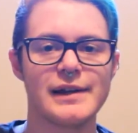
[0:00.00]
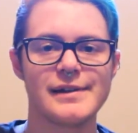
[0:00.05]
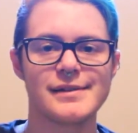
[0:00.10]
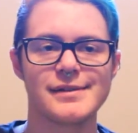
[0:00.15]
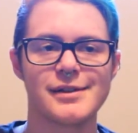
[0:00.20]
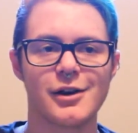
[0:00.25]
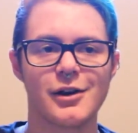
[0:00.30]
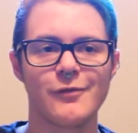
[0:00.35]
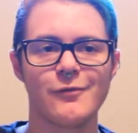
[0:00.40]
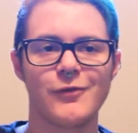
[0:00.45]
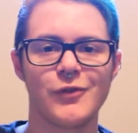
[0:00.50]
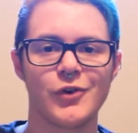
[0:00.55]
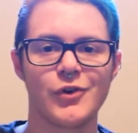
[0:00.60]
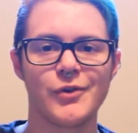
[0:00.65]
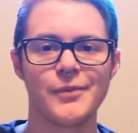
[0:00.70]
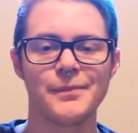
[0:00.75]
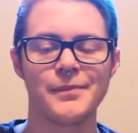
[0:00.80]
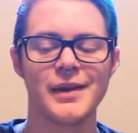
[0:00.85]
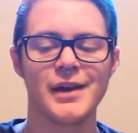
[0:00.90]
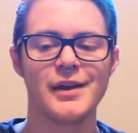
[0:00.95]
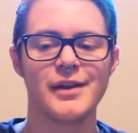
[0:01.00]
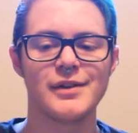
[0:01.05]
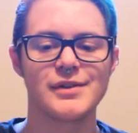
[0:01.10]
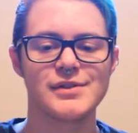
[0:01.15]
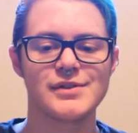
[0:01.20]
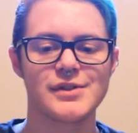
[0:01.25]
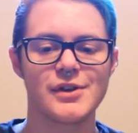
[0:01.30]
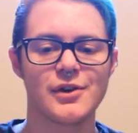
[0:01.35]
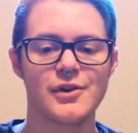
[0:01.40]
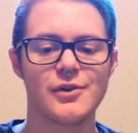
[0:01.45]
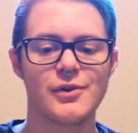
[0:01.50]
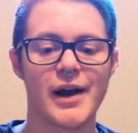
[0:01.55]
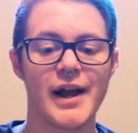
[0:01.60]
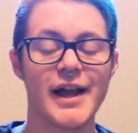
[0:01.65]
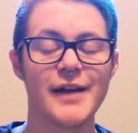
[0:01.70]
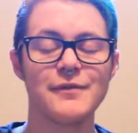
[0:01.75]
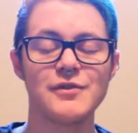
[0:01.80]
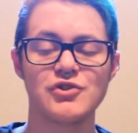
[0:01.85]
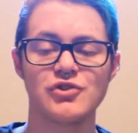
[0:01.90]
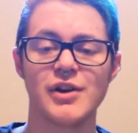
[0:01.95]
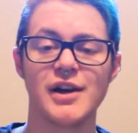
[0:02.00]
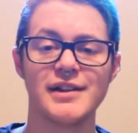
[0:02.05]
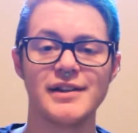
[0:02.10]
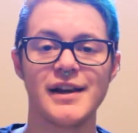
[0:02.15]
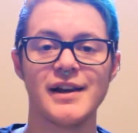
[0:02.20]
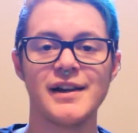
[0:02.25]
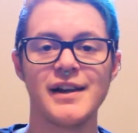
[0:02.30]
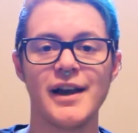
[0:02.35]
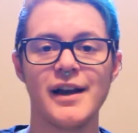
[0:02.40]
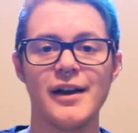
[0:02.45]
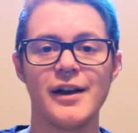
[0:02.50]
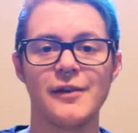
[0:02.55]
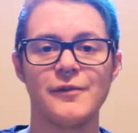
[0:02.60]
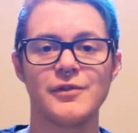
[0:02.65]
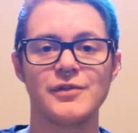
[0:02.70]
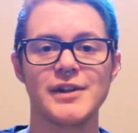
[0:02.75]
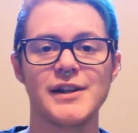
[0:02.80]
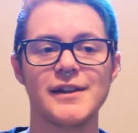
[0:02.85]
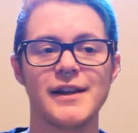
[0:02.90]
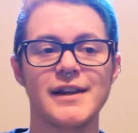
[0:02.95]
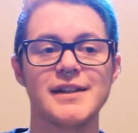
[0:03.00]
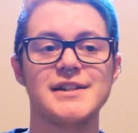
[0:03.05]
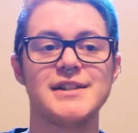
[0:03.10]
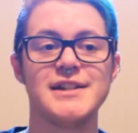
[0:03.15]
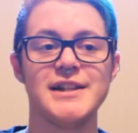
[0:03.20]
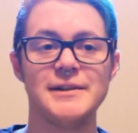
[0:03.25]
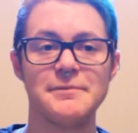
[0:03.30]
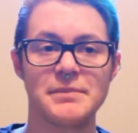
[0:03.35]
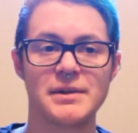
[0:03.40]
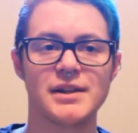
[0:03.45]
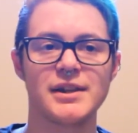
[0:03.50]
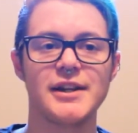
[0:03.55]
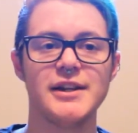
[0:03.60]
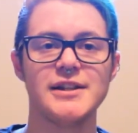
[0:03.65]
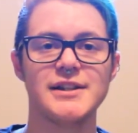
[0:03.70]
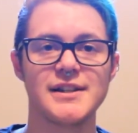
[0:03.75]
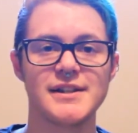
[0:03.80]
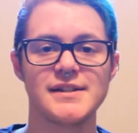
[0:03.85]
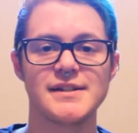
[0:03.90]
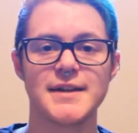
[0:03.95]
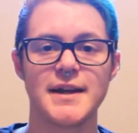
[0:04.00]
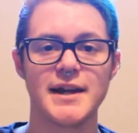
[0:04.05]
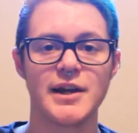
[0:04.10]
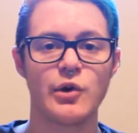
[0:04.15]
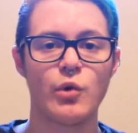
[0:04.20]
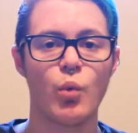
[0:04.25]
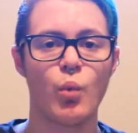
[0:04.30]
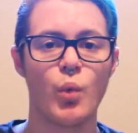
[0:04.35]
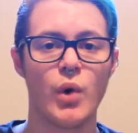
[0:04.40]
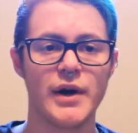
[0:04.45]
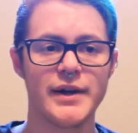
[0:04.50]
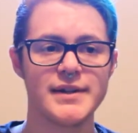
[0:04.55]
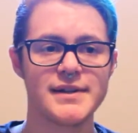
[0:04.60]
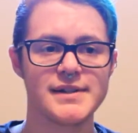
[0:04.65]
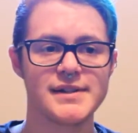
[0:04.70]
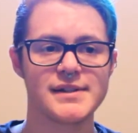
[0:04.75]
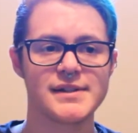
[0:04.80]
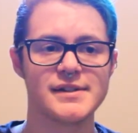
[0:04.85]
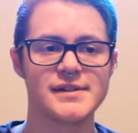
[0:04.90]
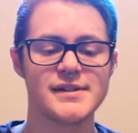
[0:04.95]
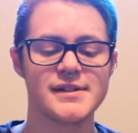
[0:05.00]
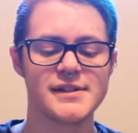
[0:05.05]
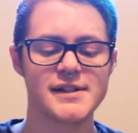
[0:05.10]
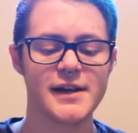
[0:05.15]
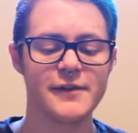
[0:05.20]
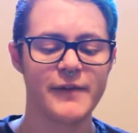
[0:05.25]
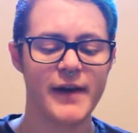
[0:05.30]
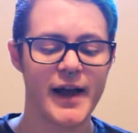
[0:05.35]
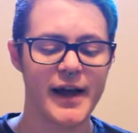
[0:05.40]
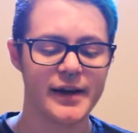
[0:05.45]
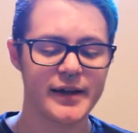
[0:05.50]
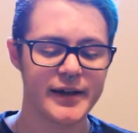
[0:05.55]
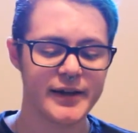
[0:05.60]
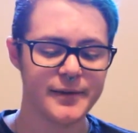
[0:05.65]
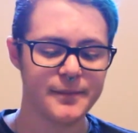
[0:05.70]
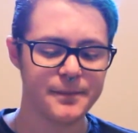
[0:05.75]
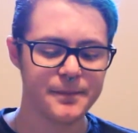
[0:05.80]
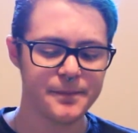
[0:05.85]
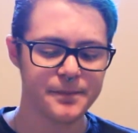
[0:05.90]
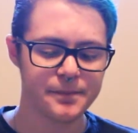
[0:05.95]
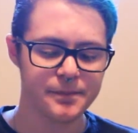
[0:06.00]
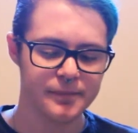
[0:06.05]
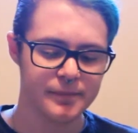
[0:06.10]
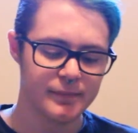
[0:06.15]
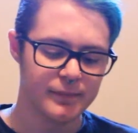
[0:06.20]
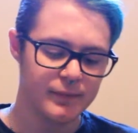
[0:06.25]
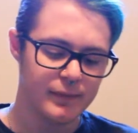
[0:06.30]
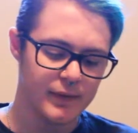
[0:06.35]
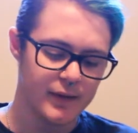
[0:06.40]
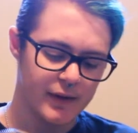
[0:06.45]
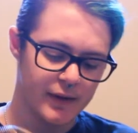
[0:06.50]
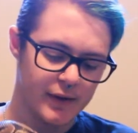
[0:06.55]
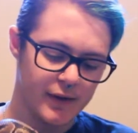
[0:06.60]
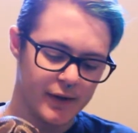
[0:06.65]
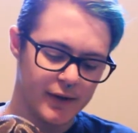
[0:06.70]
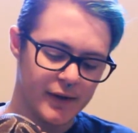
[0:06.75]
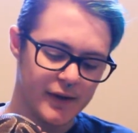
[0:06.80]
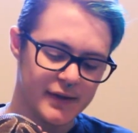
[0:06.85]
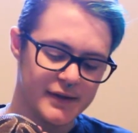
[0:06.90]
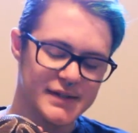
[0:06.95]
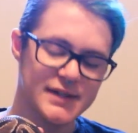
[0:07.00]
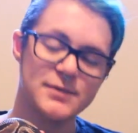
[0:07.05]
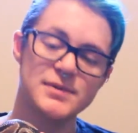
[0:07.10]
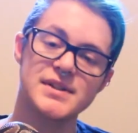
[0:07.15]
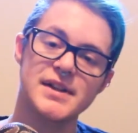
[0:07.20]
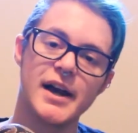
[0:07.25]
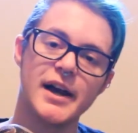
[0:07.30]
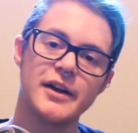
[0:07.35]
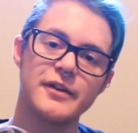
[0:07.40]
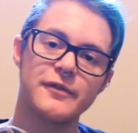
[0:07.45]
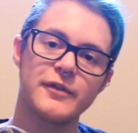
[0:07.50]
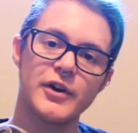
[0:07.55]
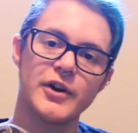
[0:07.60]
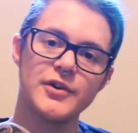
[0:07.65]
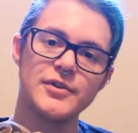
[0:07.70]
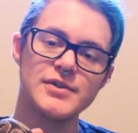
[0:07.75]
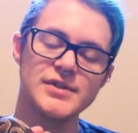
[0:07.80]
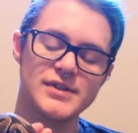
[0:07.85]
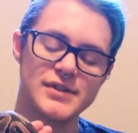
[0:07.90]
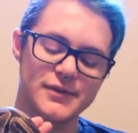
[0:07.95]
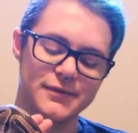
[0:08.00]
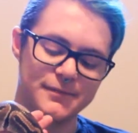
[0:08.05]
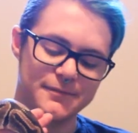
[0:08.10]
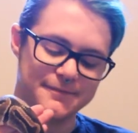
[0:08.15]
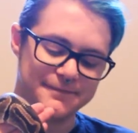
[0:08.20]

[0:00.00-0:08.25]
It's harmful. So I haven't tried that yet. I've only like deep cleaned his tank once since I've had him, because it was kind of gross.